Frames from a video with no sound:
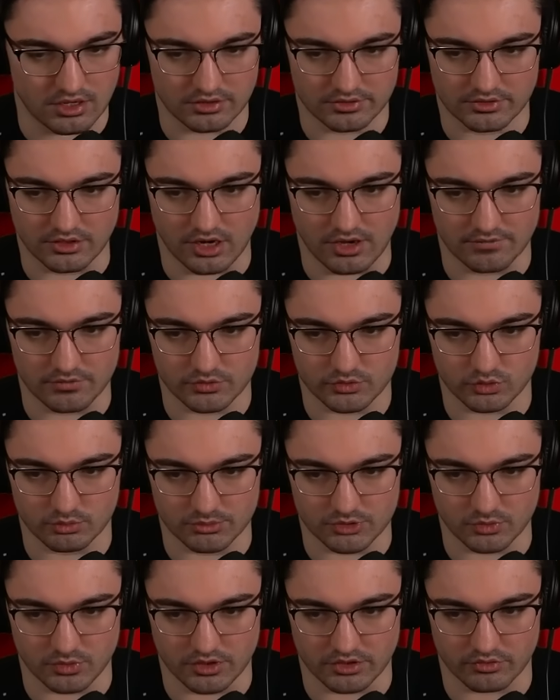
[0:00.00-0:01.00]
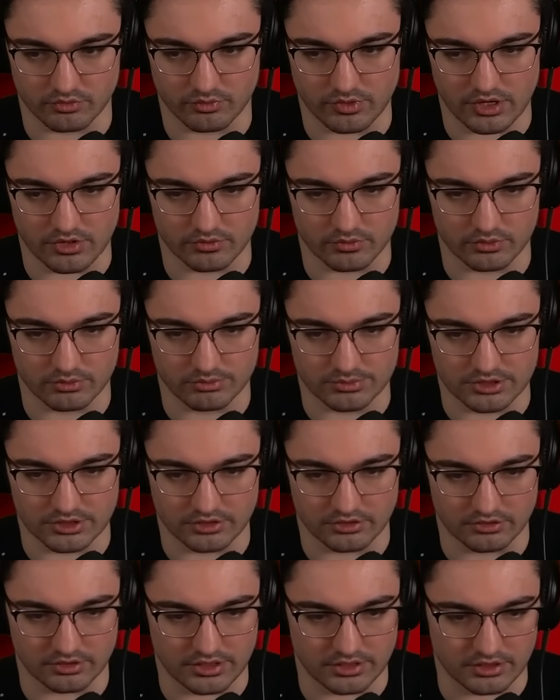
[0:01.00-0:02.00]
Conference room is one of the rare rooms that
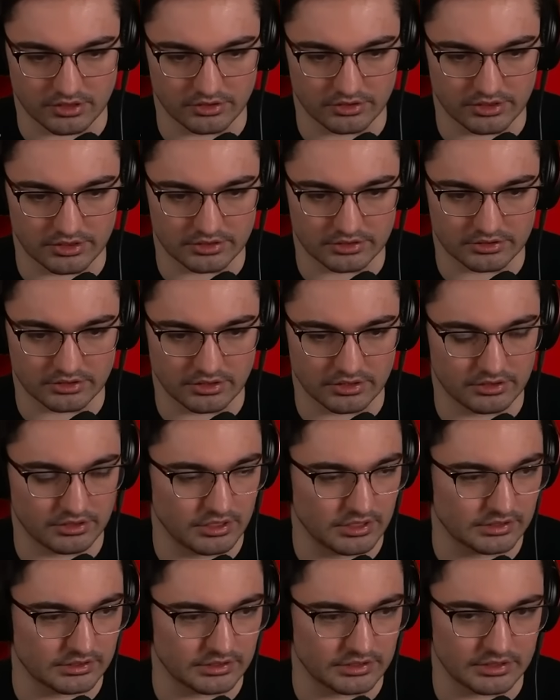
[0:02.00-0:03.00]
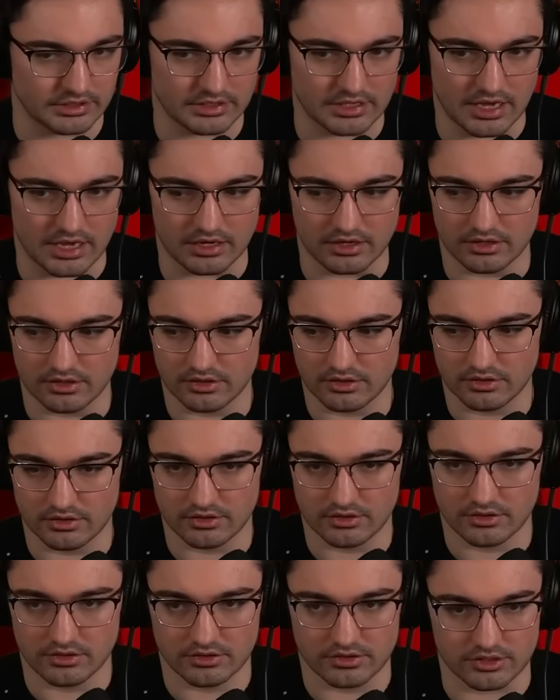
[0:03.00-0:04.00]
you're, like, unlikely to get.
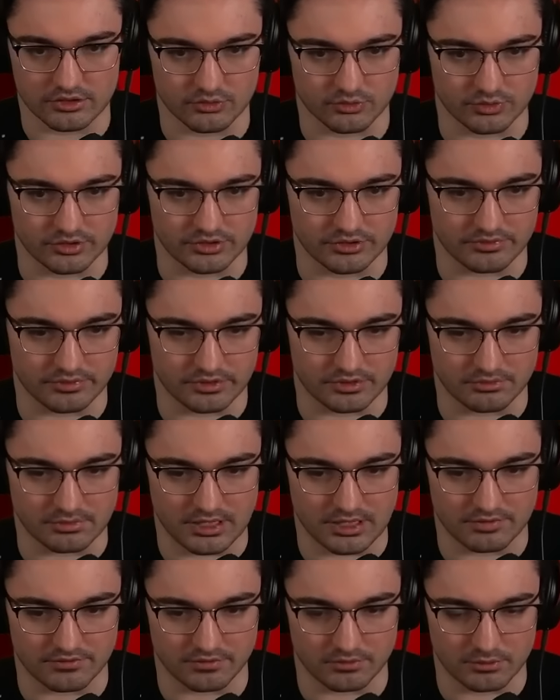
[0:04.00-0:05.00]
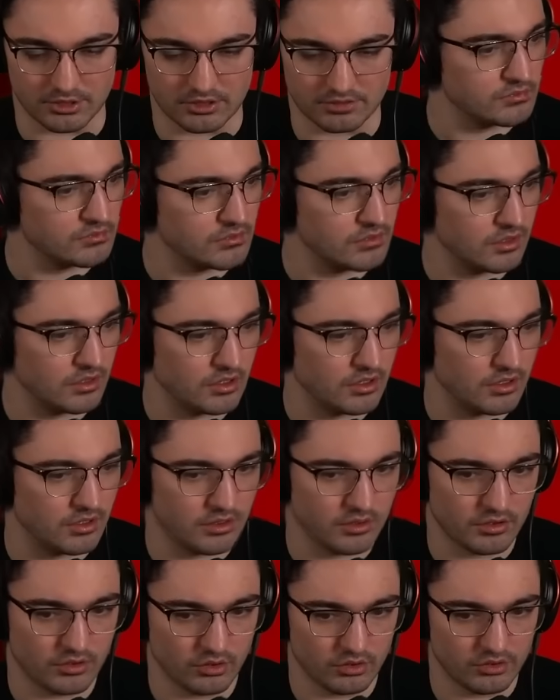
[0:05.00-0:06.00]
That's really, really bad for me.
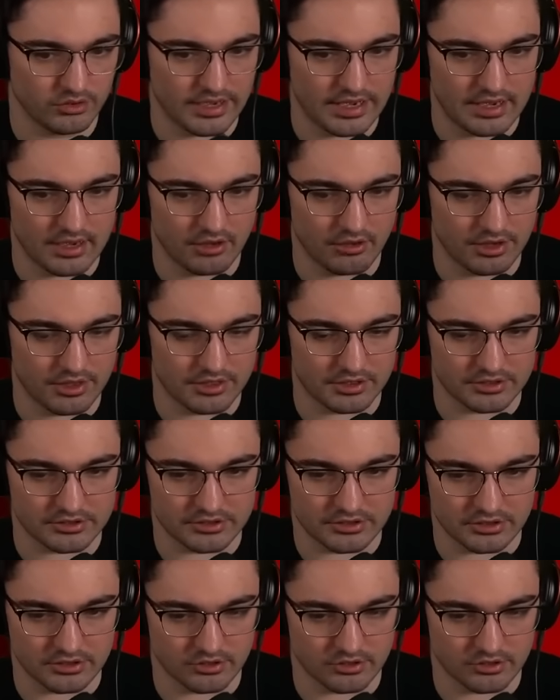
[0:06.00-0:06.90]
The goal now, I think, is get